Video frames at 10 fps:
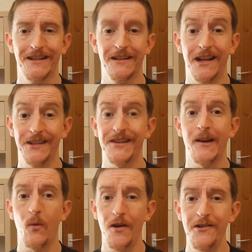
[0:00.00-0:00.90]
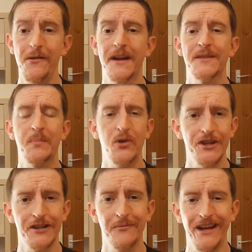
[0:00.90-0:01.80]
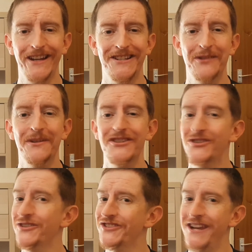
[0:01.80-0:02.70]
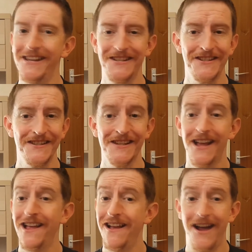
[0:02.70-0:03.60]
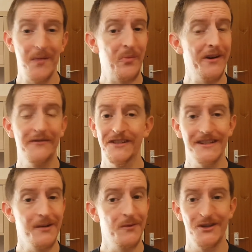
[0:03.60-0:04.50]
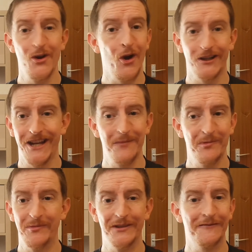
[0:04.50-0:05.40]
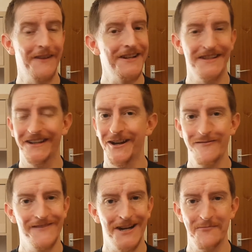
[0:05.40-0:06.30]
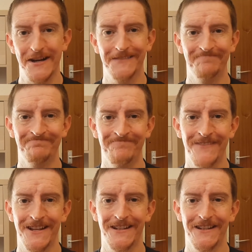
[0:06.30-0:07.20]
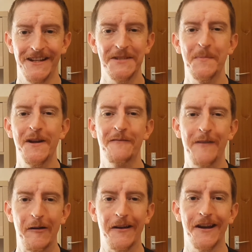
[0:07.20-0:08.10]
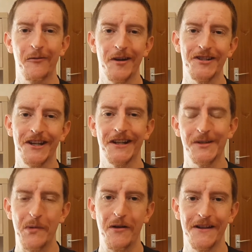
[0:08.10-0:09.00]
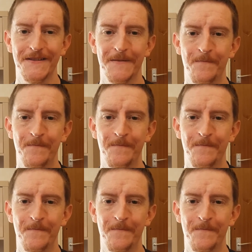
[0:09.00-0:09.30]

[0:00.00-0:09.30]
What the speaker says: and Taekwondo has pushed me to endure challenges I previously was not capable of facing and overcoming. It's been a very enriching experience.